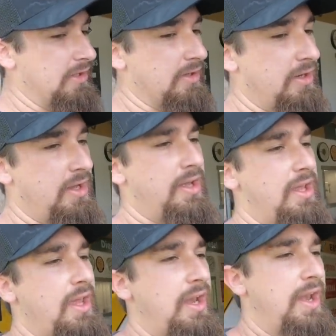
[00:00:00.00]
good.
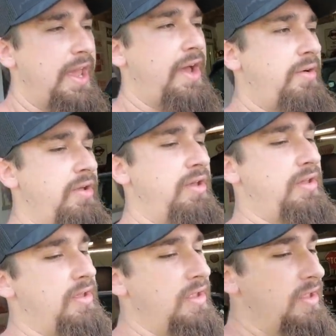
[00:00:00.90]
And now,
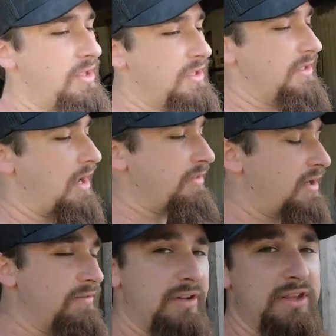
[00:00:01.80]
now that
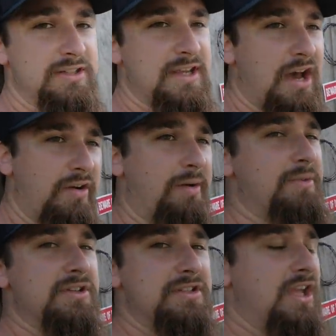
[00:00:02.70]
everything's out, I'm
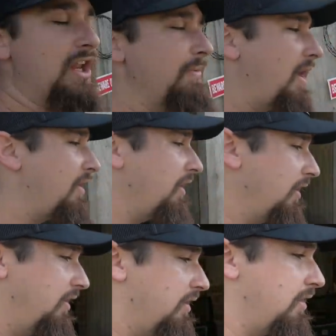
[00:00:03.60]
just thinking about it
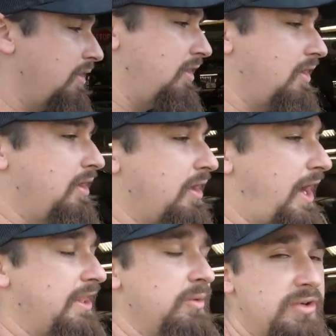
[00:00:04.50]

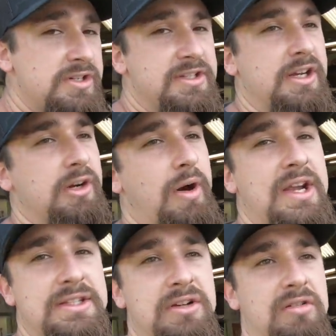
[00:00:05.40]
I think we're just going to go
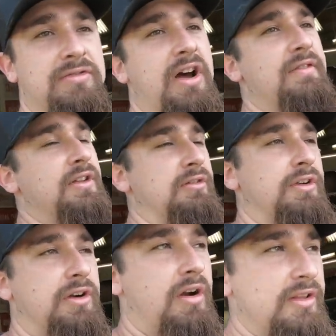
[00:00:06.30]
ITR 5 lug
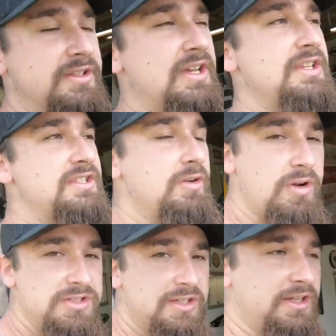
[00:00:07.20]
regardless. I still
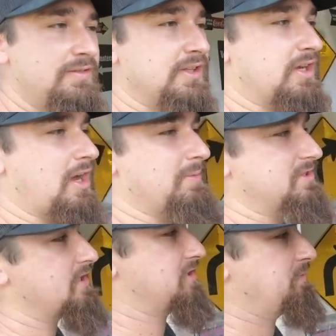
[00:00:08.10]
want you to leave in the comment section